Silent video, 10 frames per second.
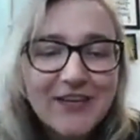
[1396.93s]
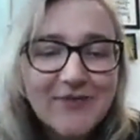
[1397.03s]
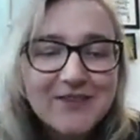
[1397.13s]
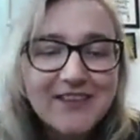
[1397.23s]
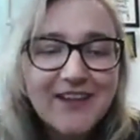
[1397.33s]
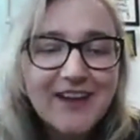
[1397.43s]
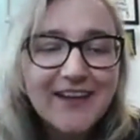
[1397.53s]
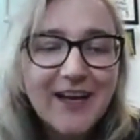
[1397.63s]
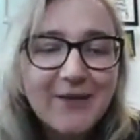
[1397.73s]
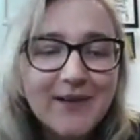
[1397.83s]
He was on the
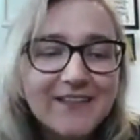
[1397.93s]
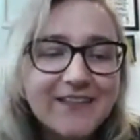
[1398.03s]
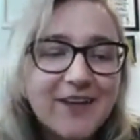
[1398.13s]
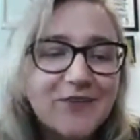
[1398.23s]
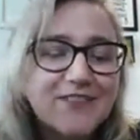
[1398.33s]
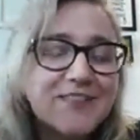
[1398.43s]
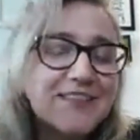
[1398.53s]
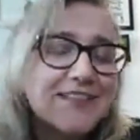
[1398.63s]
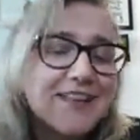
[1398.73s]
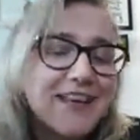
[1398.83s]
line helping us out
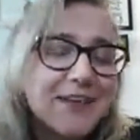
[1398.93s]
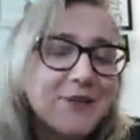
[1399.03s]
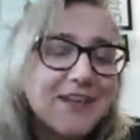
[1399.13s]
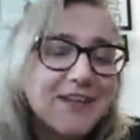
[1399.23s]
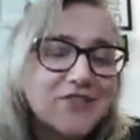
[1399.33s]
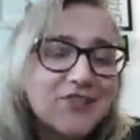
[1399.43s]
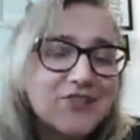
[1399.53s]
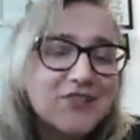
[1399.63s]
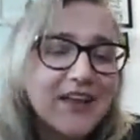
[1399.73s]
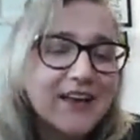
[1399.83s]
and making
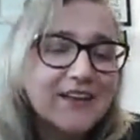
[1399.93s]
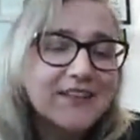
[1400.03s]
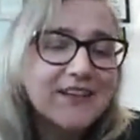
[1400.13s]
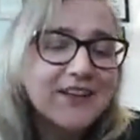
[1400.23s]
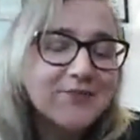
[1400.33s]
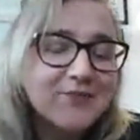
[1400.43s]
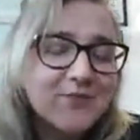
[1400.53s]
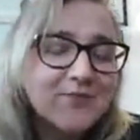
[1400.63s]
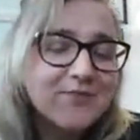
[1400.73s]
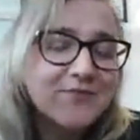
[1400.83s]
sure that
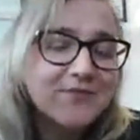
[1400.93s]
um,